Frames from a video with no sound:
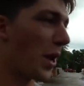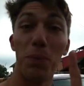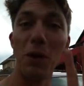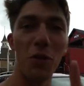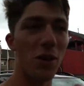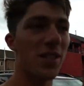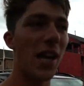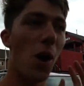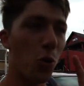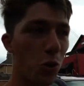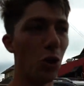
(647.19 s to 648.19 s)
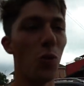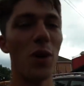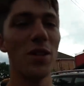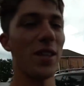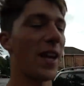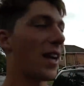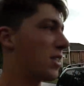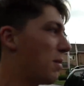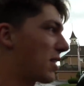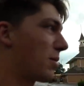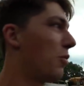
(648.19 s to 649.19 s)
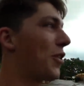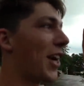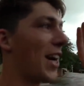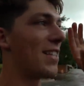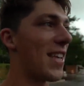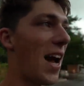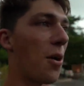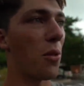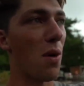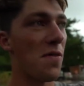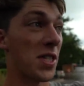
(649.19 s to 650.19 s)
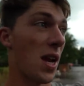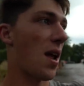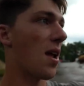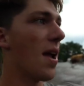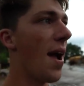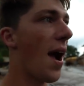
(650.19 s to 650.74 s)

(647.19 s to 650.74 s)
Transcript: Briefly wanna say how cool it was that I got to meet some of you guys out on the river today.